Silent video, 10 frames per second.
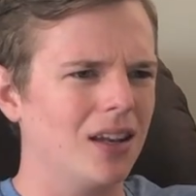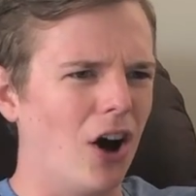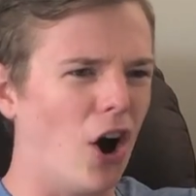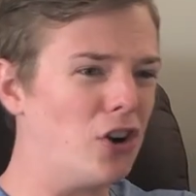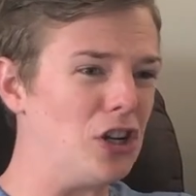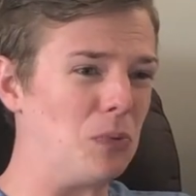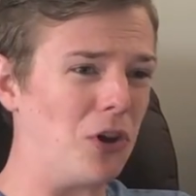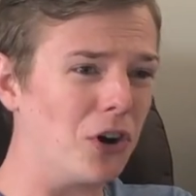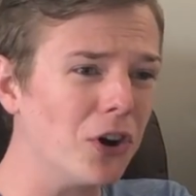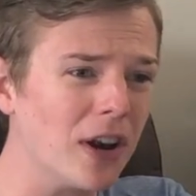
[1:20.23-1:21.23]
Archie's with
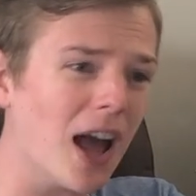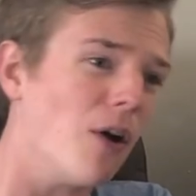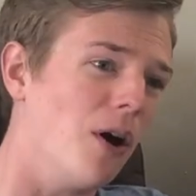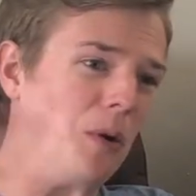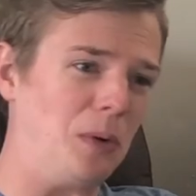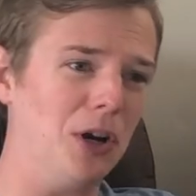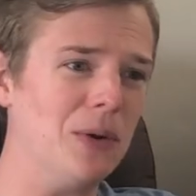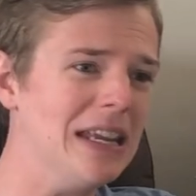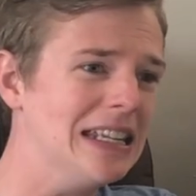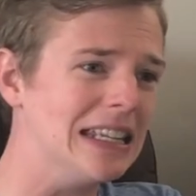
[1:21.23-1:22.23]
her now? Oh no,
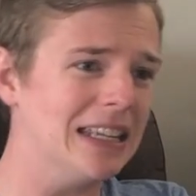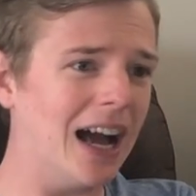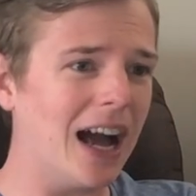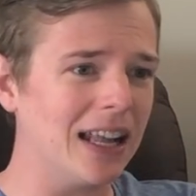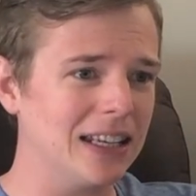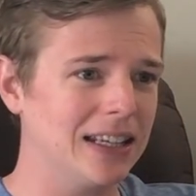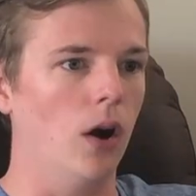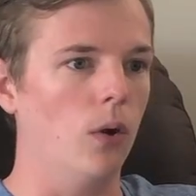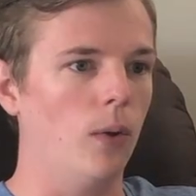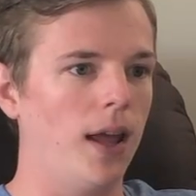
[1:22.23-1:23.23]
he did not.
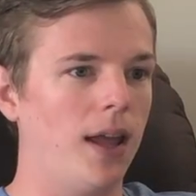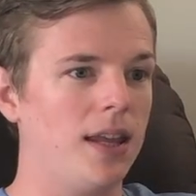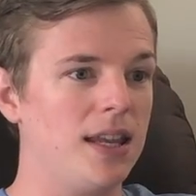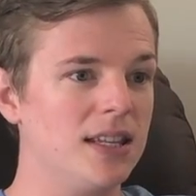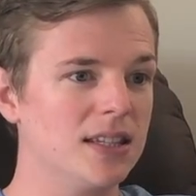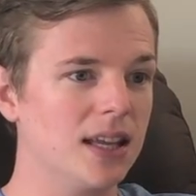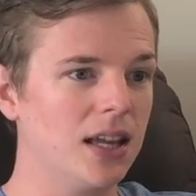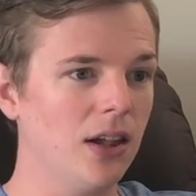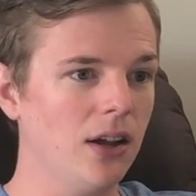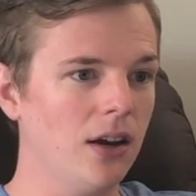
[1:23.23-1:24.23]
No way, he's the
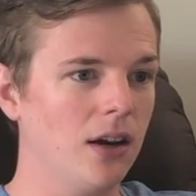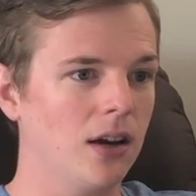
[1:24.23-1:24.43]
killer?